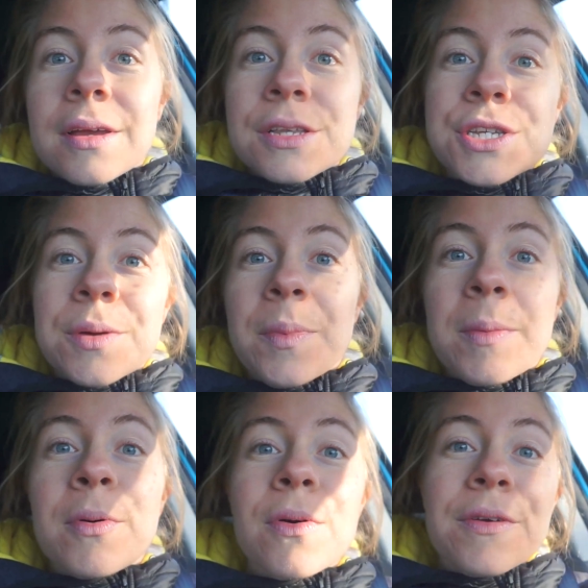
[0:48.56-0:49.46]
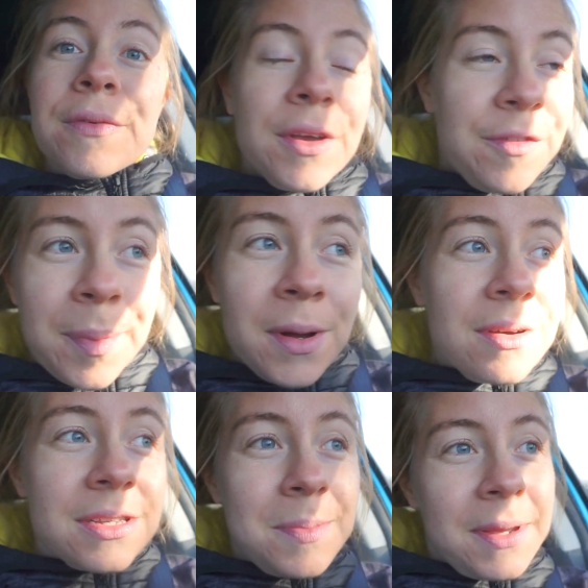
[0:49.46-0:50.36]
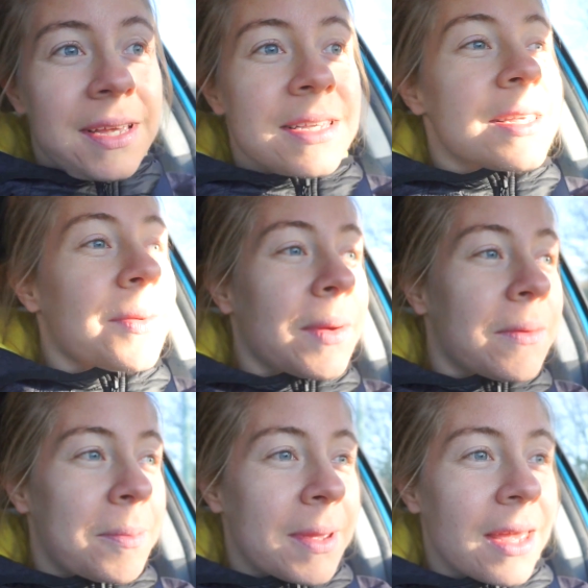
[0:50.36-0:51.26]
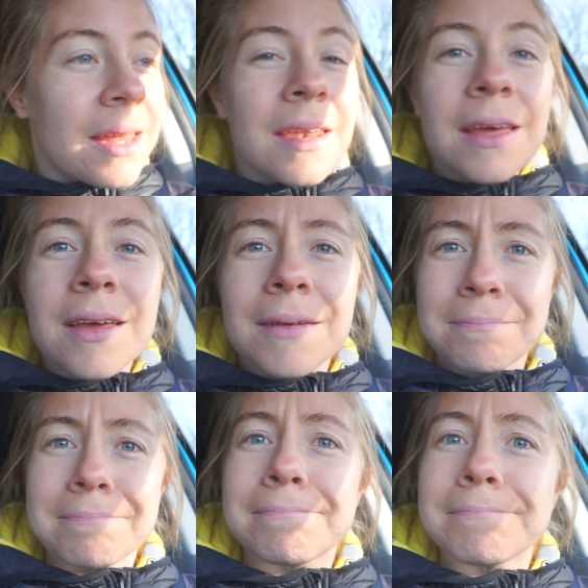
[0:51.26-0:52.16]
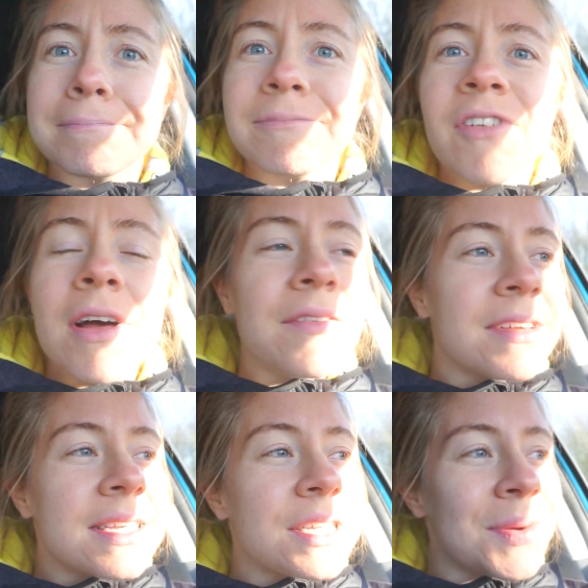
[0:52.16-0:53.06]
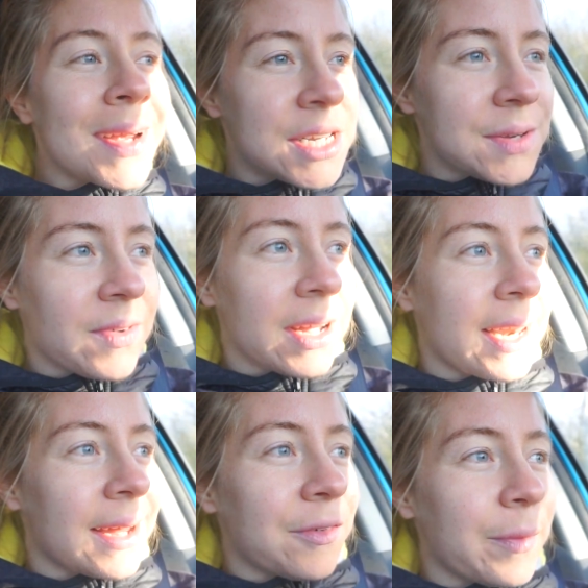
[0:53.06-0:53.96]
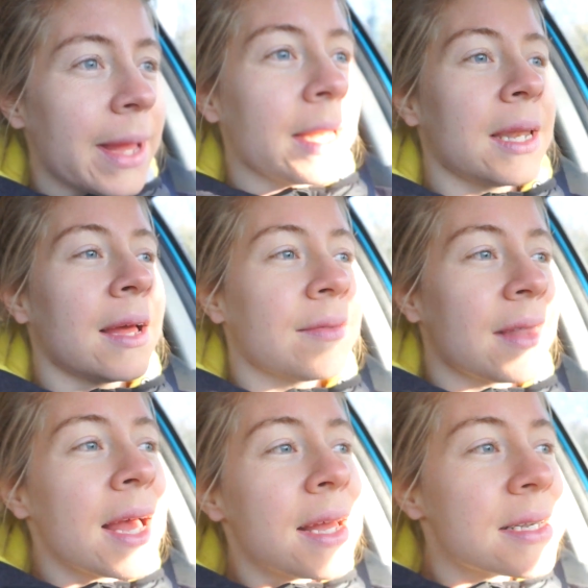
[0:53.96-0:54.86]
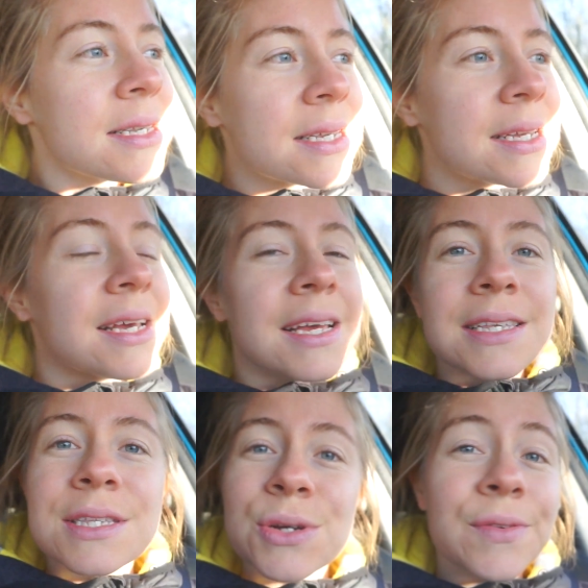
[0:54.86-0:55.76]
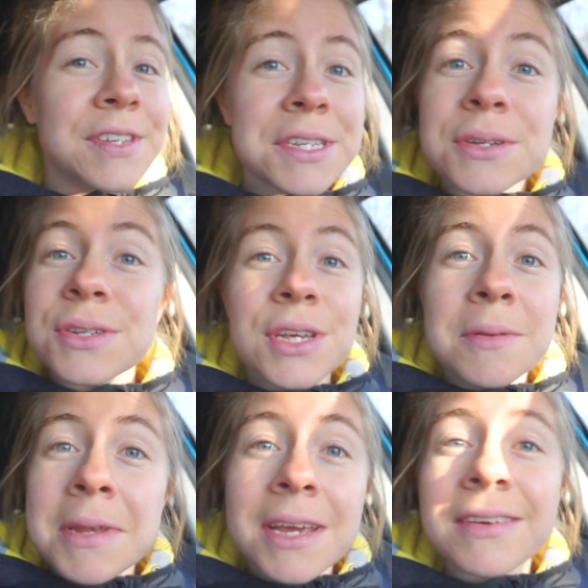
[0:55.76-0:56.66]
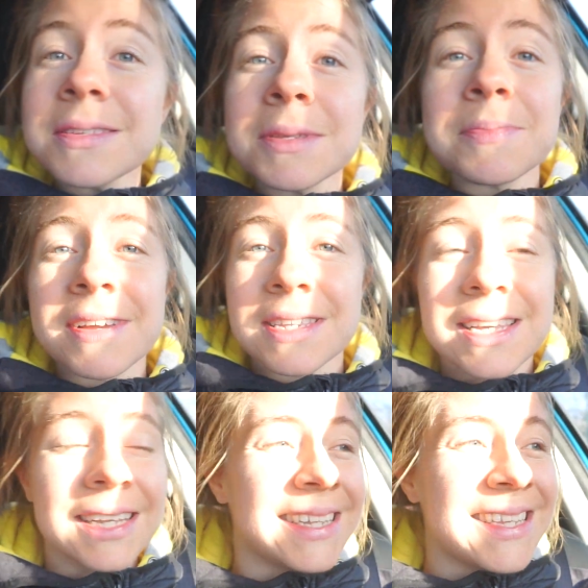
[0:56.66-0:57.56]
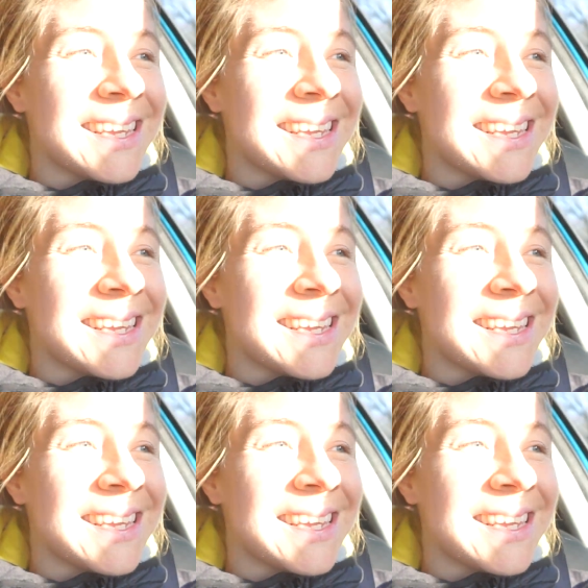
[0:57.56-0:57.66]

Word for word: good job we bought the roof box, because we would be in rather a situation right now if we hadn't had that. Story just got too many Christmas presents.